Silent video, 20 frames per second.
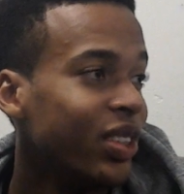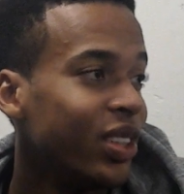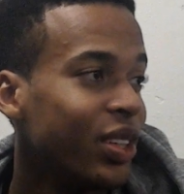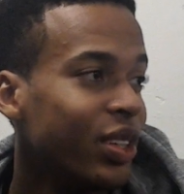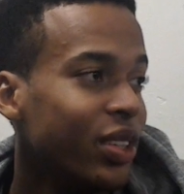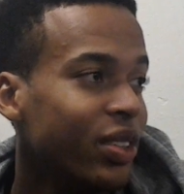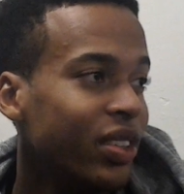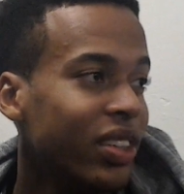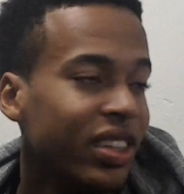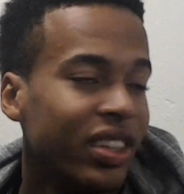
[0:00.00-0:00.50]

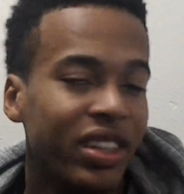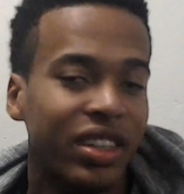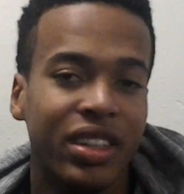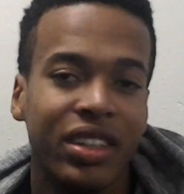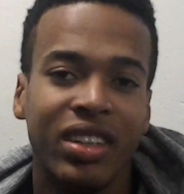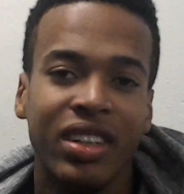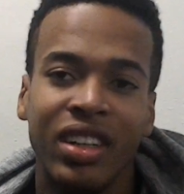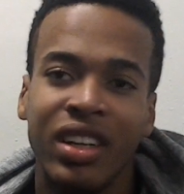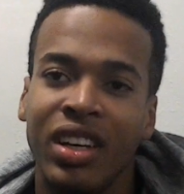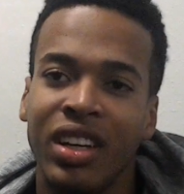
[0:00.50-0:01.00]
So
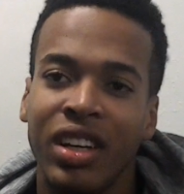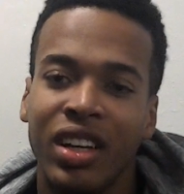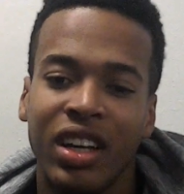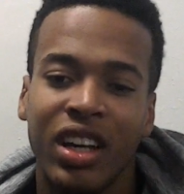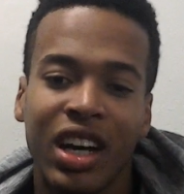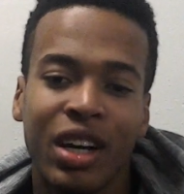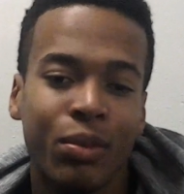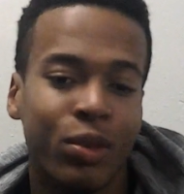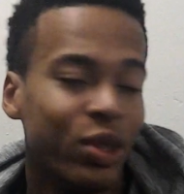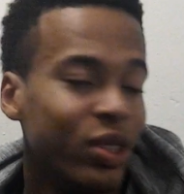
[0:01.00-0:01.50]

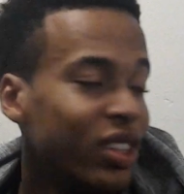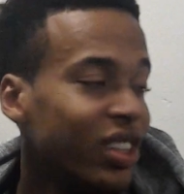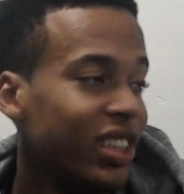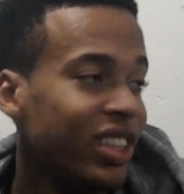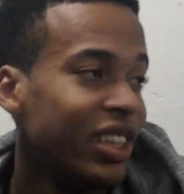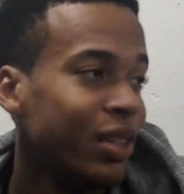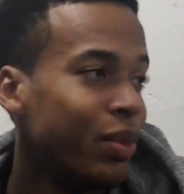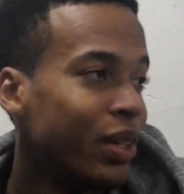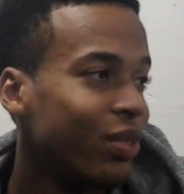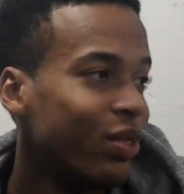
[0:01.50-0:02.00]
I'm on his
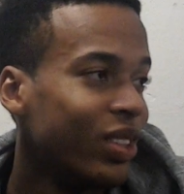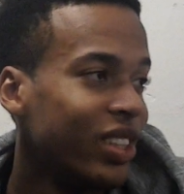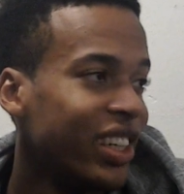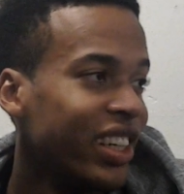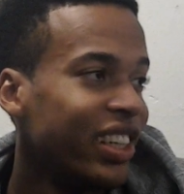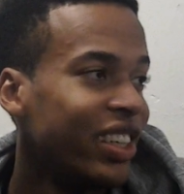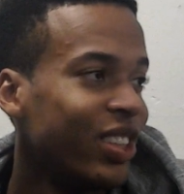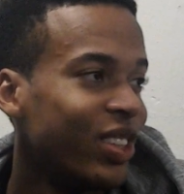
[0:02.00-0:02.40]
team every day,